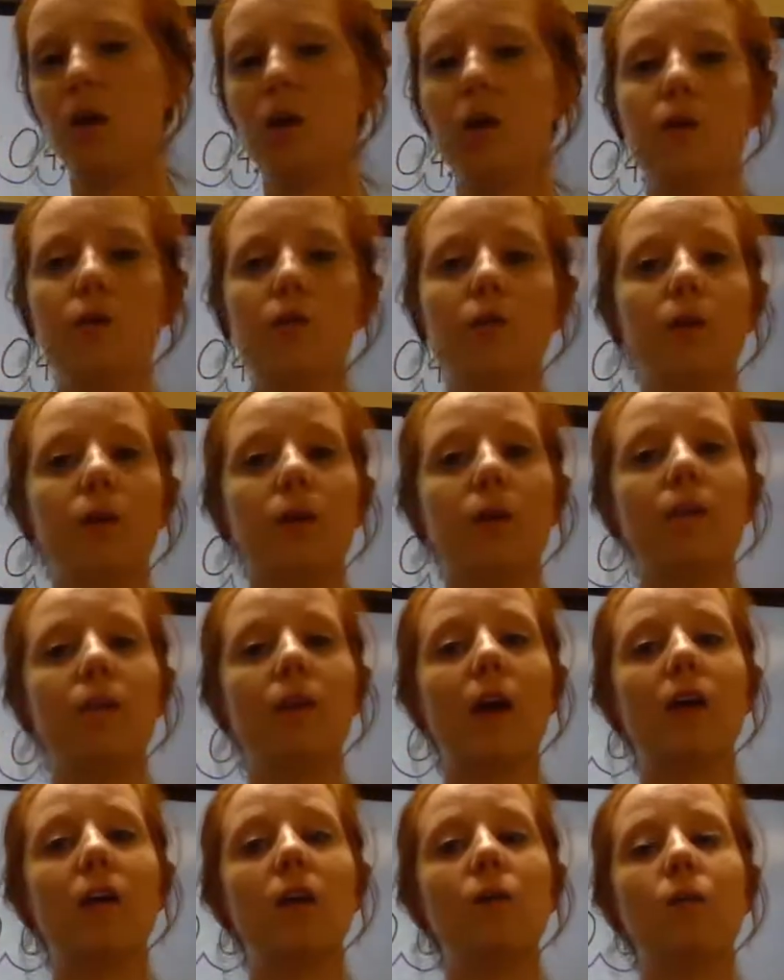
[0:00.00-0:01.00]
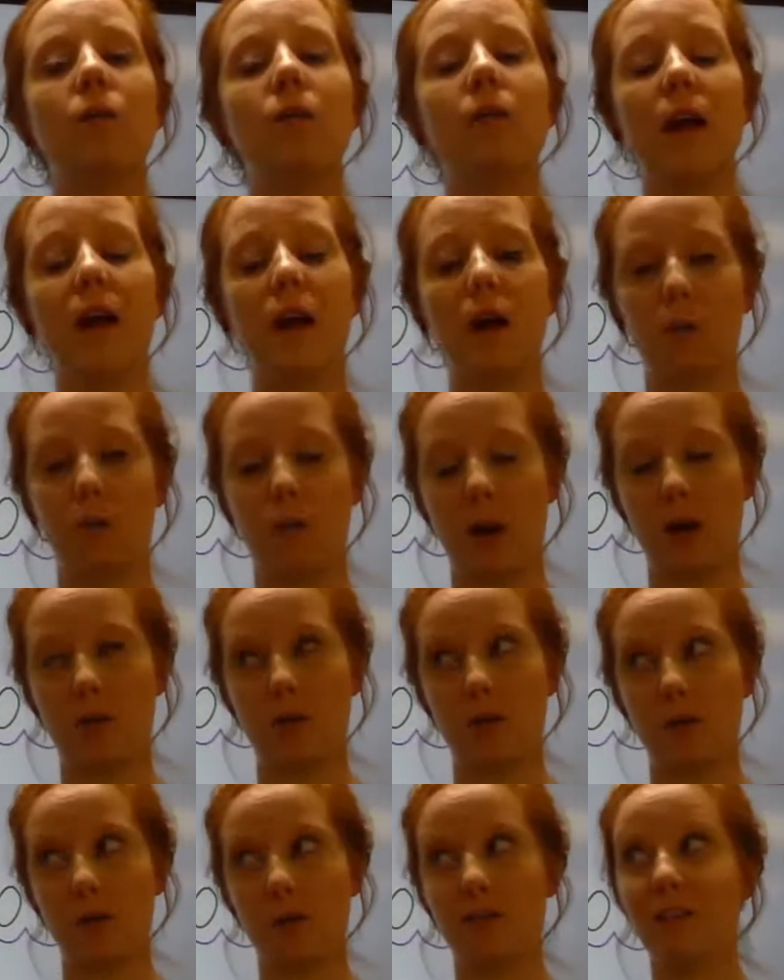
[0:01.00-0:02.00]
So here's how you would now write
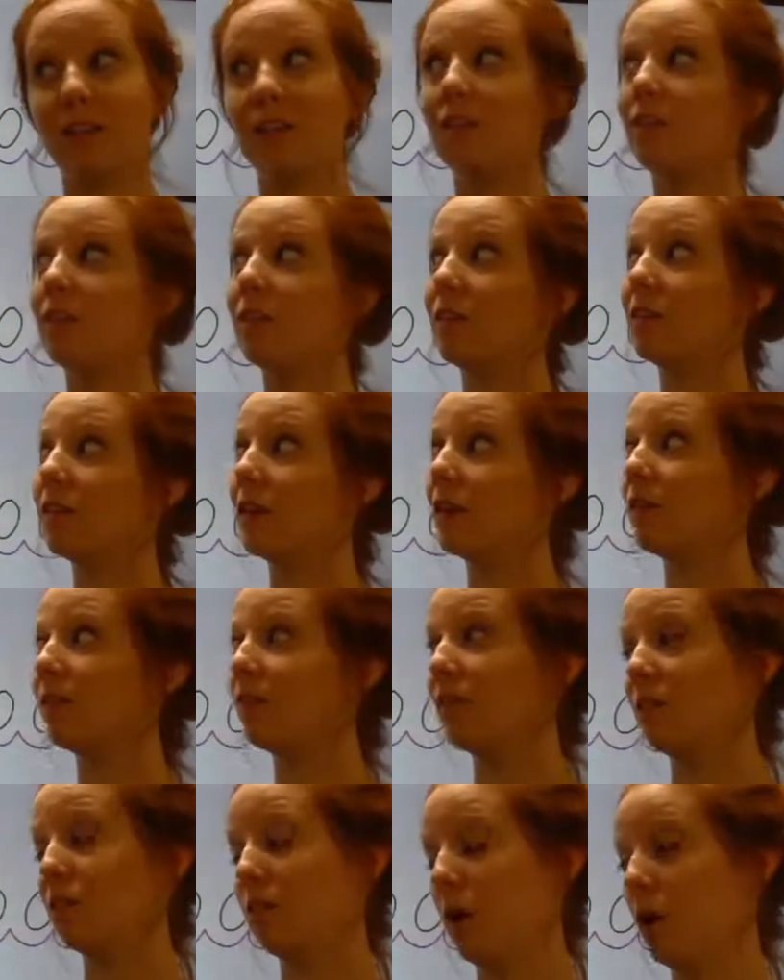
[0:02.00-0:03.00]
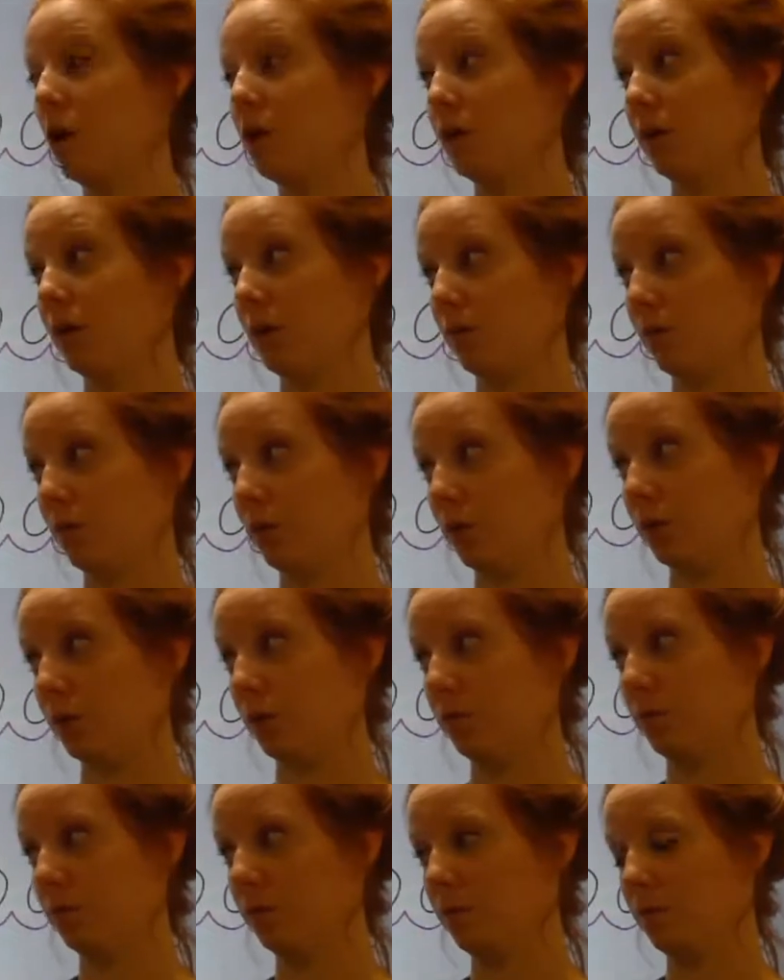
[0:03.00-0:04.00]
this, since this is a small number
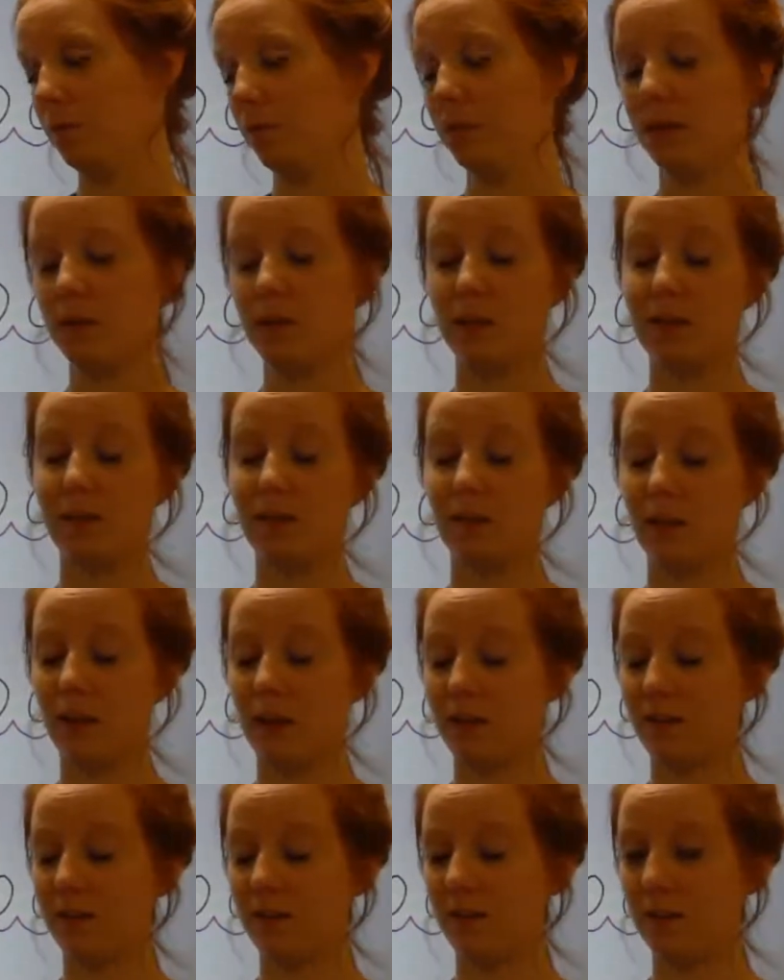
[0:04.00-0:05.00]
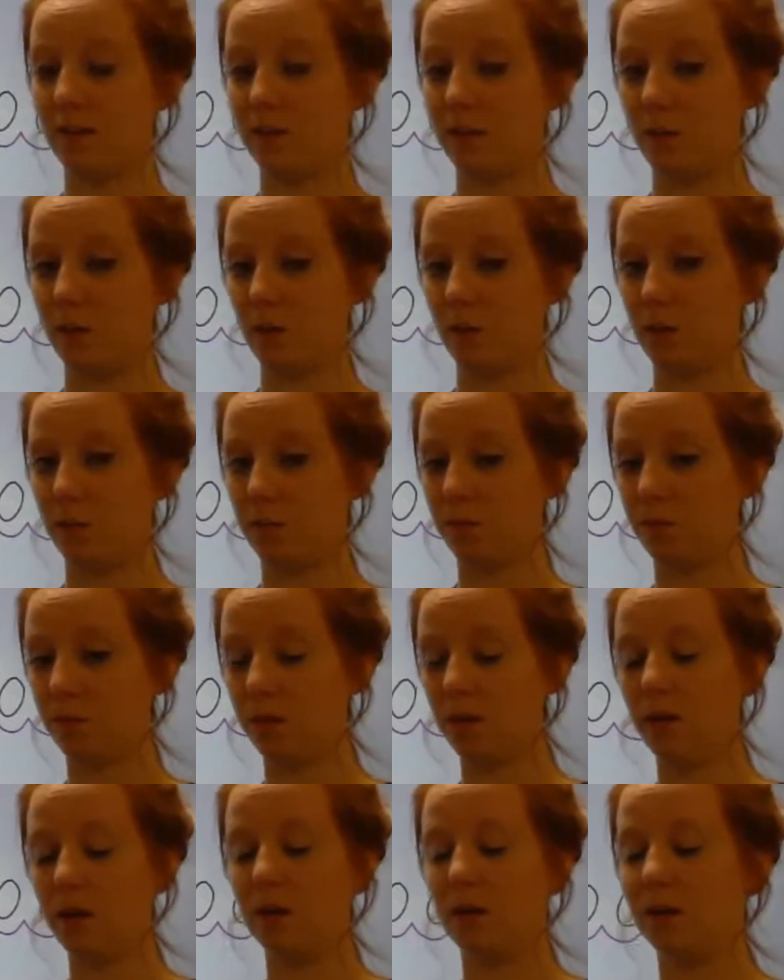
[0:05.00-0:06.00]
that's less than 0
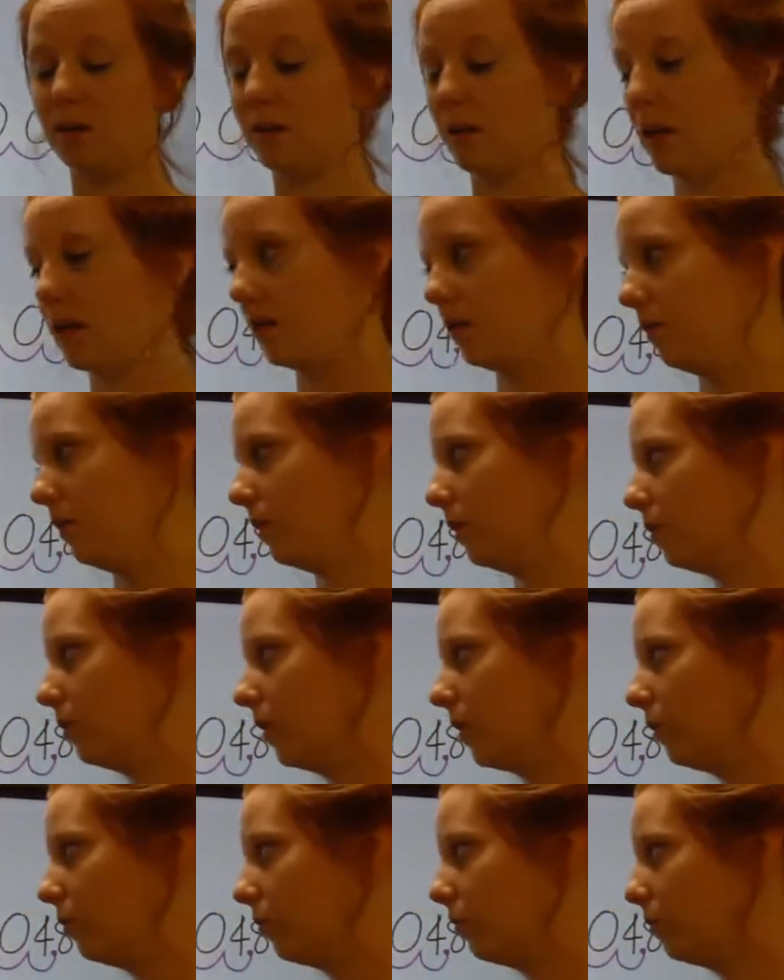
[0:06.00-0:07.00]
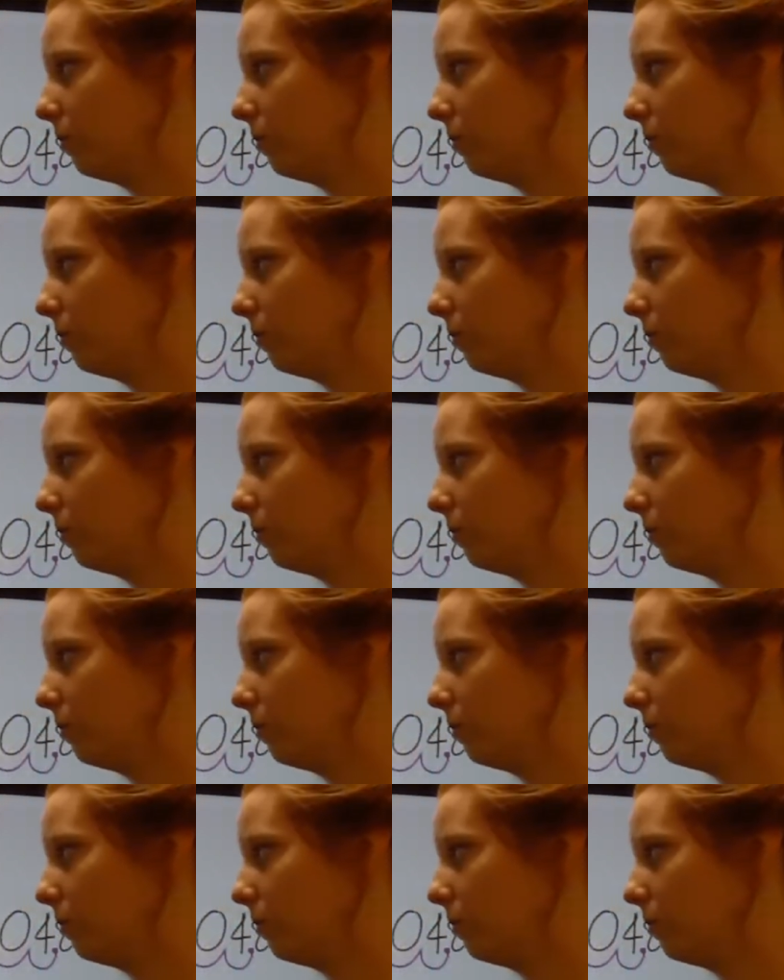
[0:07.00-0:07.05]
in scientific notation.